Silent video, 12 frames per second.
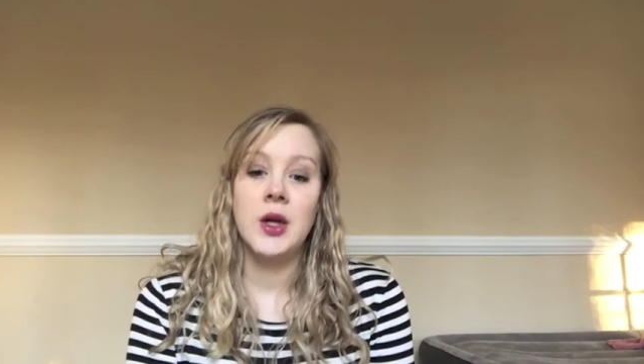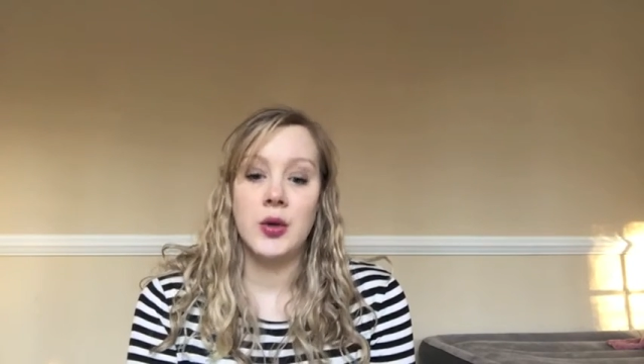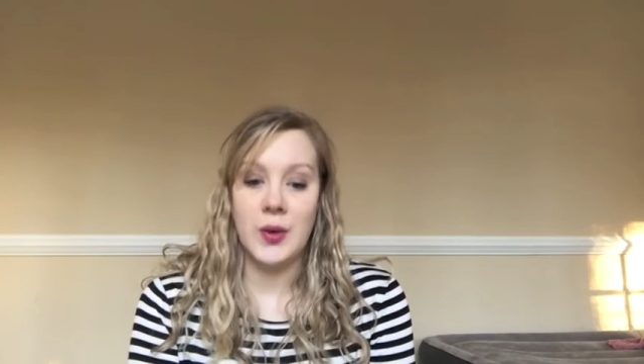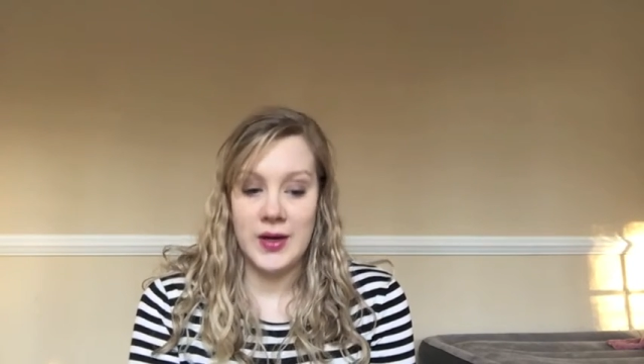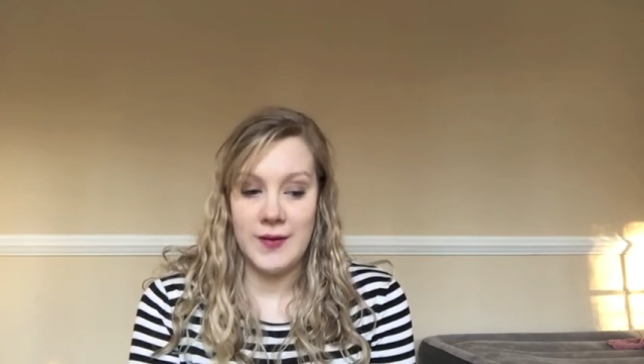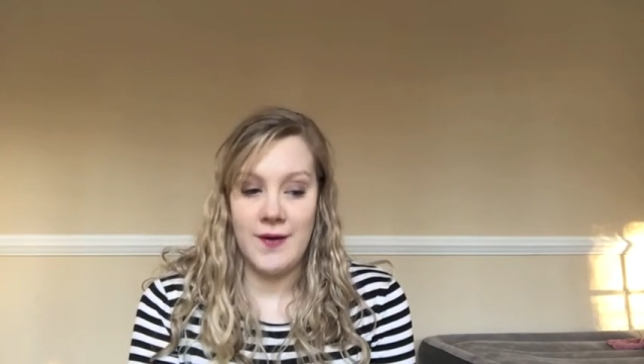
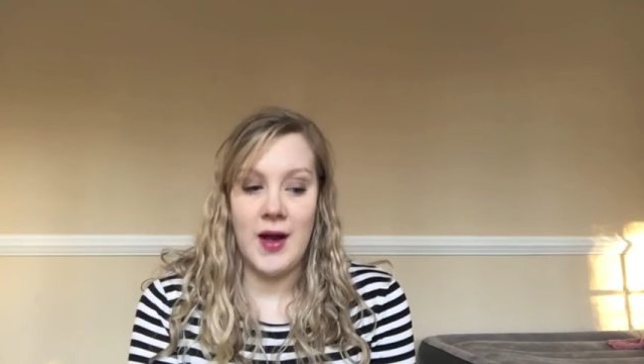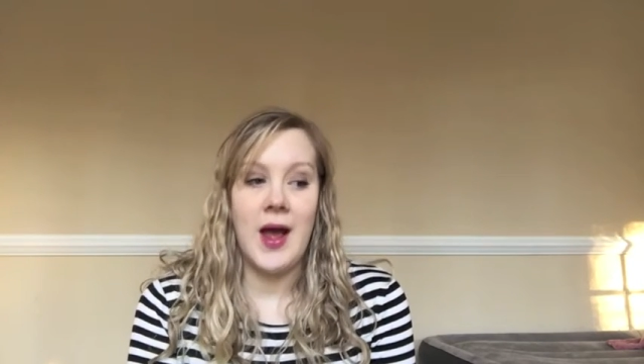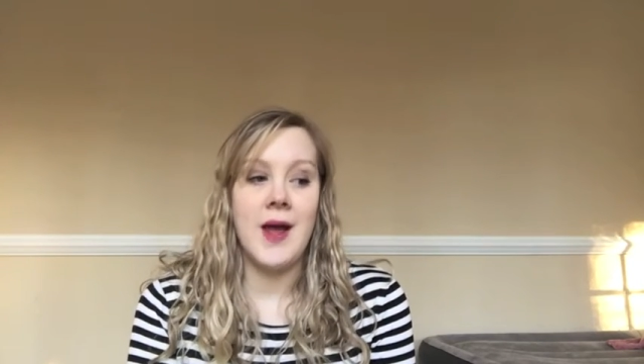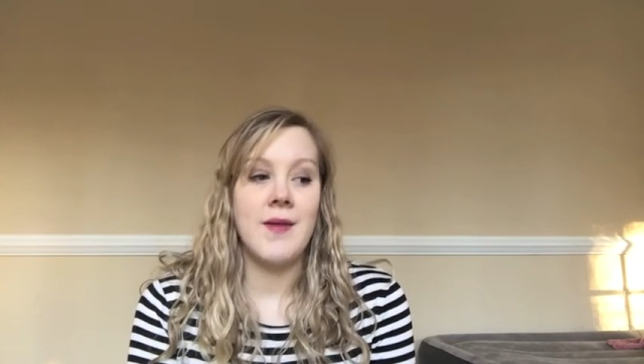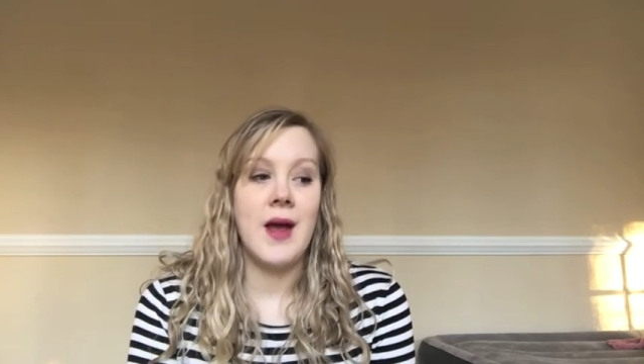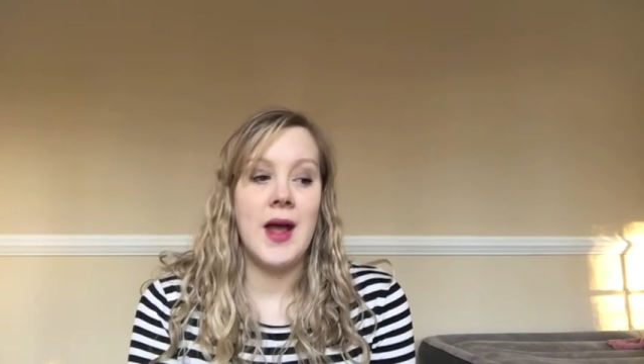
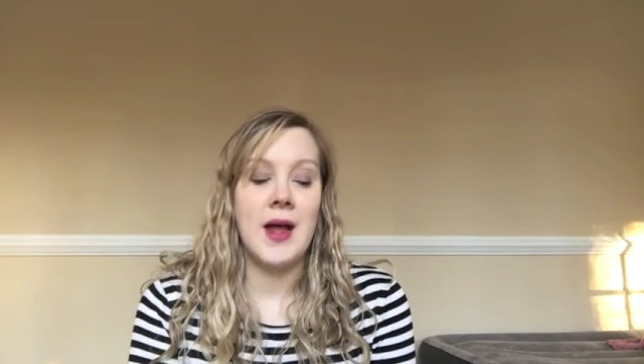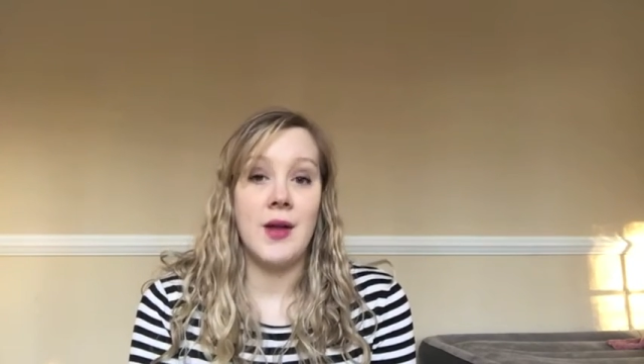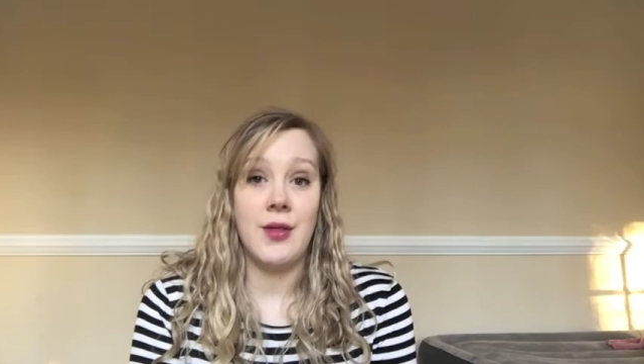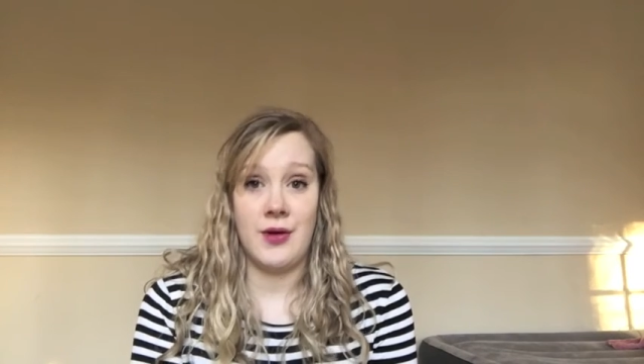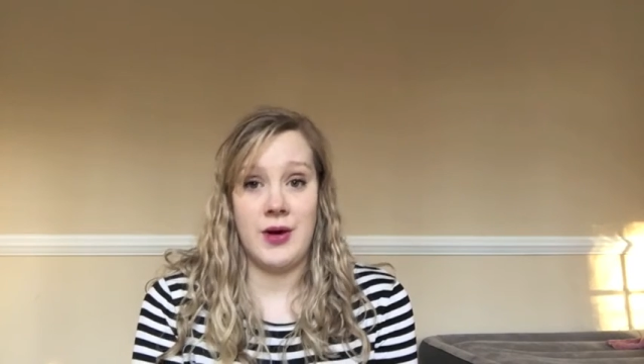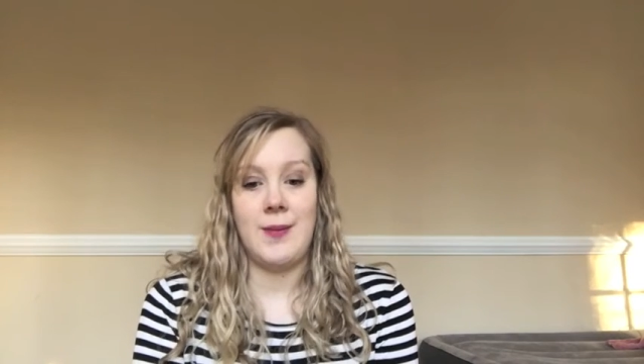25 and
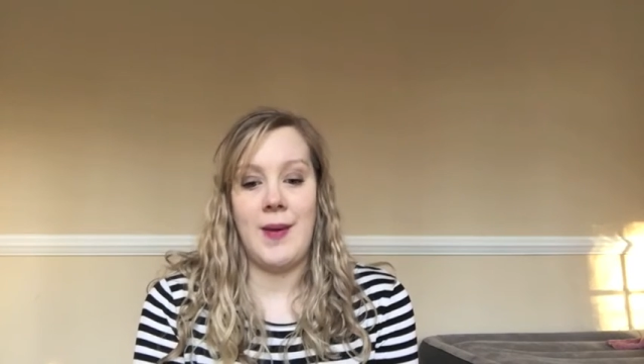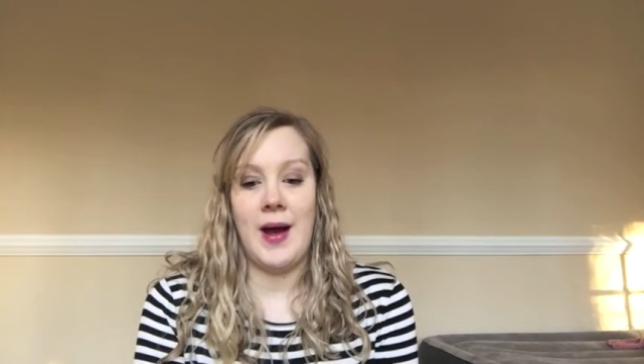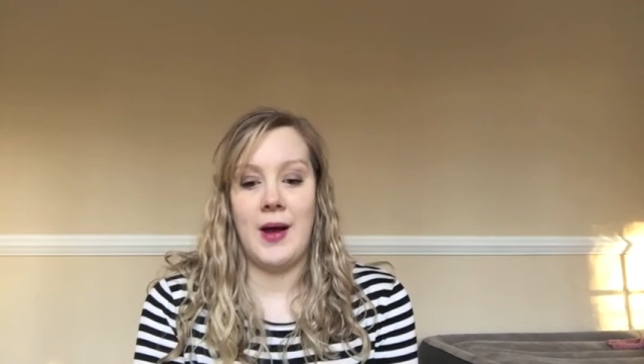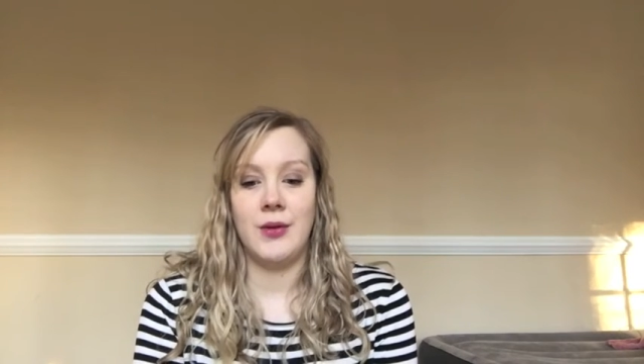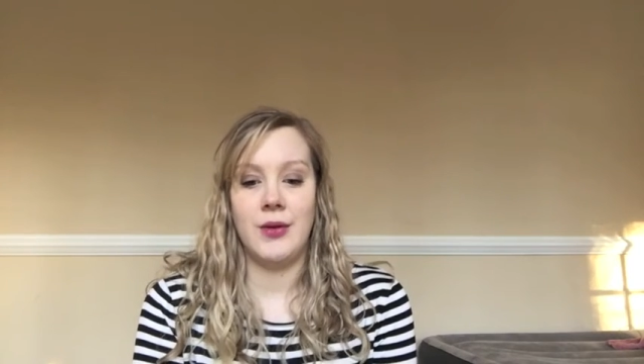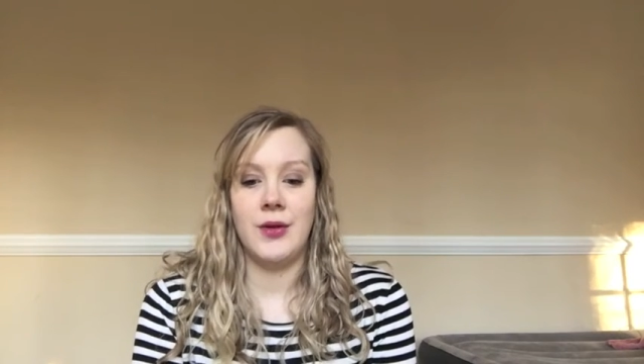30 pounds.